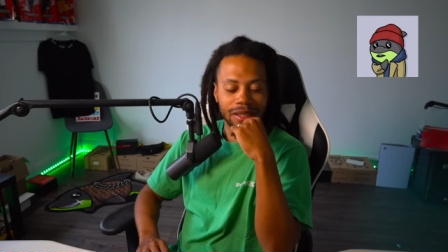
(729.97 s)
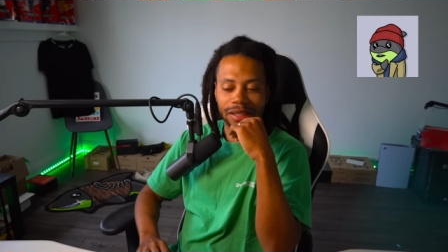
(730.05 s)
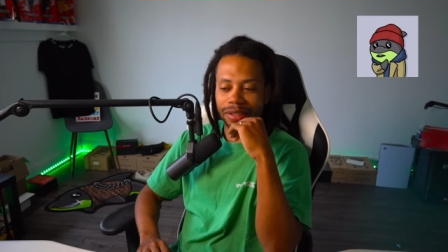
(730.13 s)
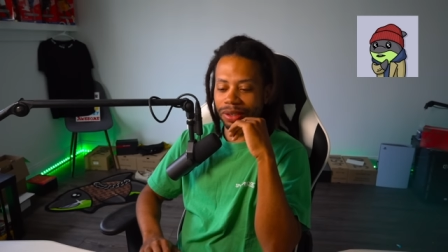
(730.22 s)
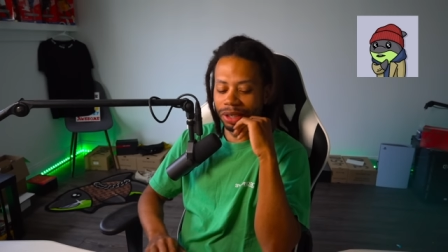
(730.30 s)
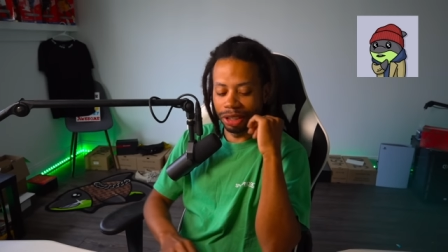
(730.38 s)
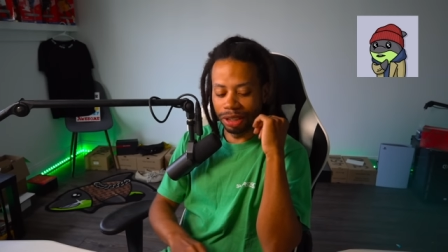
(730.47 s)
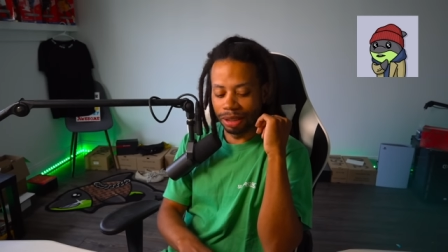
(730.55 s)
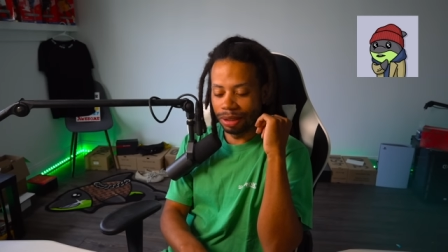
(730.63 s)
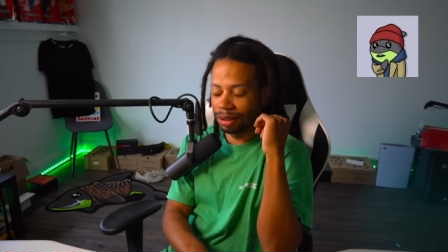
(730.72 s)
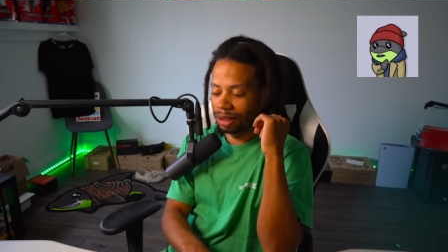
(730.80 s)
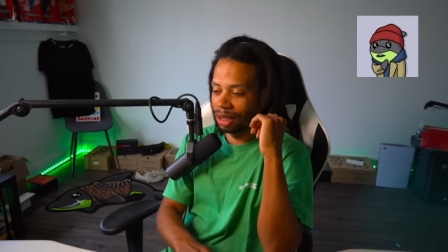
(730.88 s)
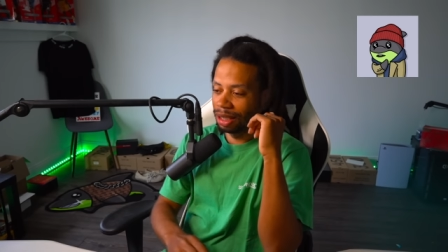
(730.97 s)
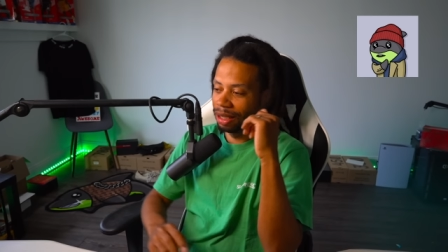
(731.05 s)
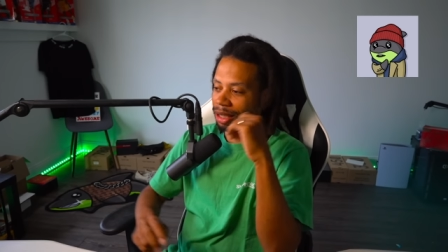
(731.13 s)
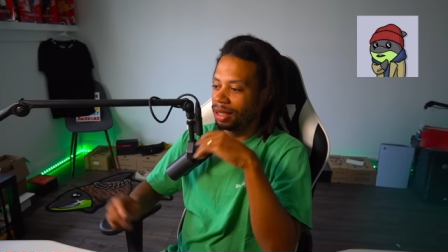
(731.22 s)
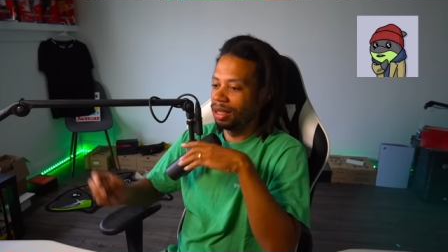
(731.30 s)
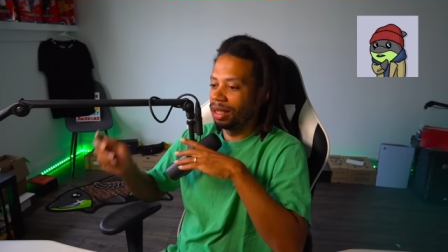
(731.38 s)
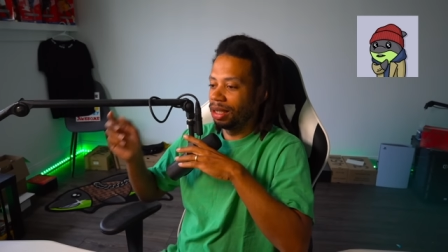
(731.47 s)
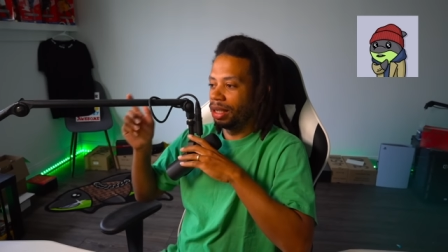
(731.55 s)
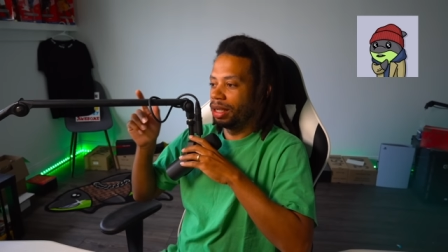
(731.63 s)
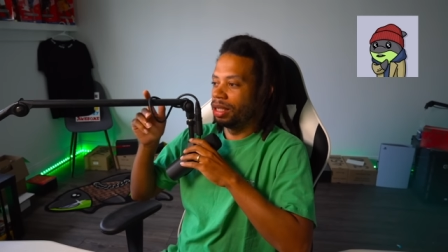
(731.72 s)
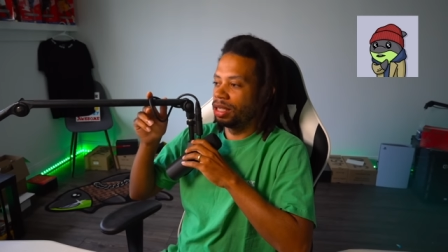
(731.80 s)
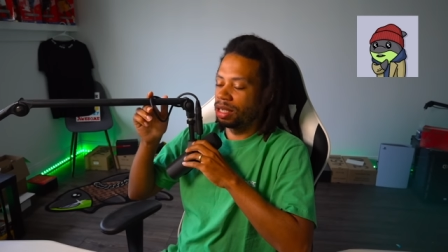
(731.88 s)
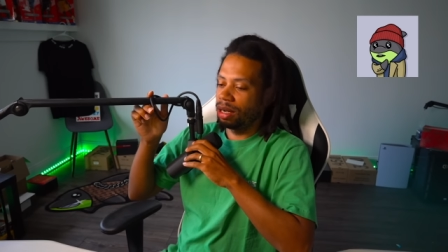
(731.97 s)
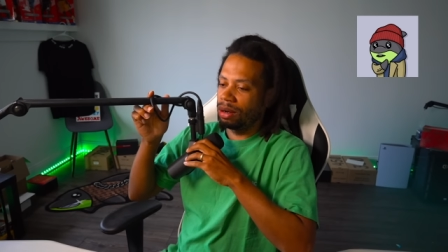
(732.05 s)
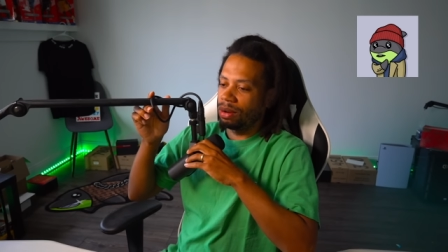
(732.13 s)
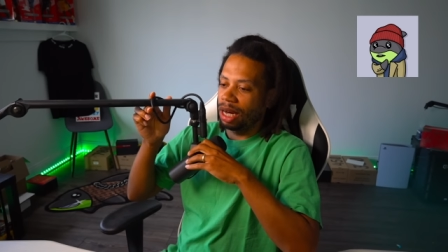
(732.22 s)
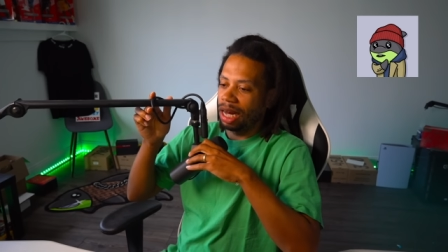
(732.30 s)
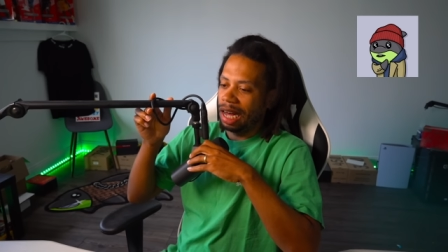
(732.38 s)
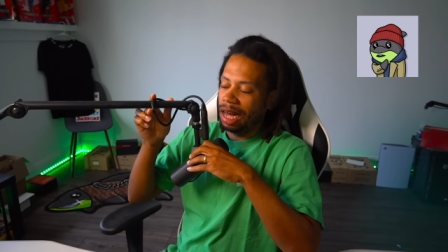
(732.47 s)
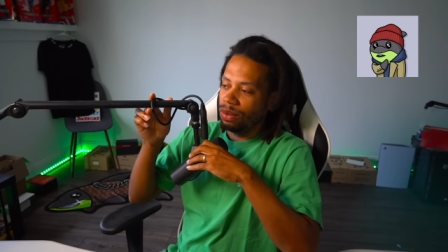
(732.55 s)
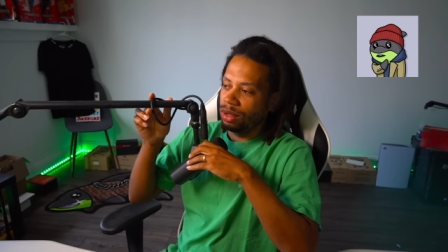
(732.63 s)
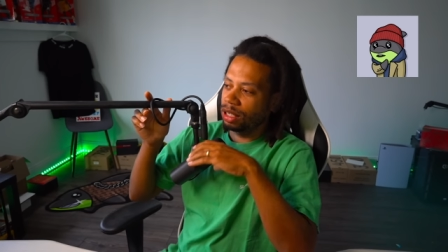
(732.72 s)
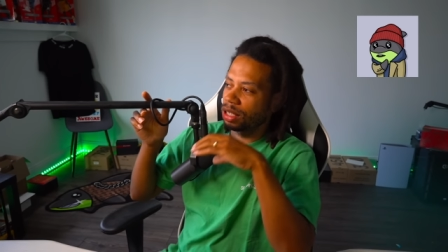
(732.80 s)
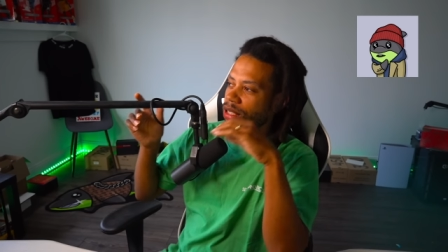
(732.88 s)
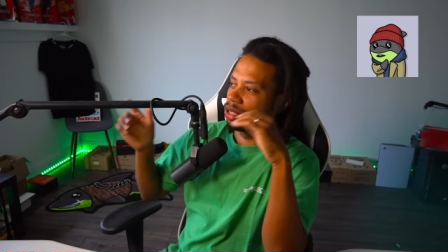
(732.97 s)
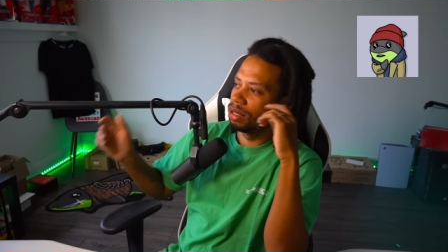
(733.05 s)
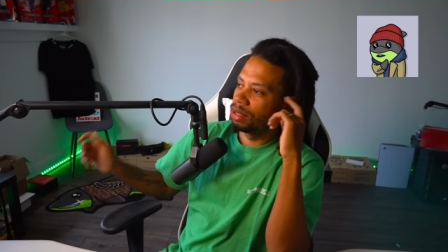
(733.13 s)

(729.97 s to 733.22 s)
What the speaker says: Of course you do. So I was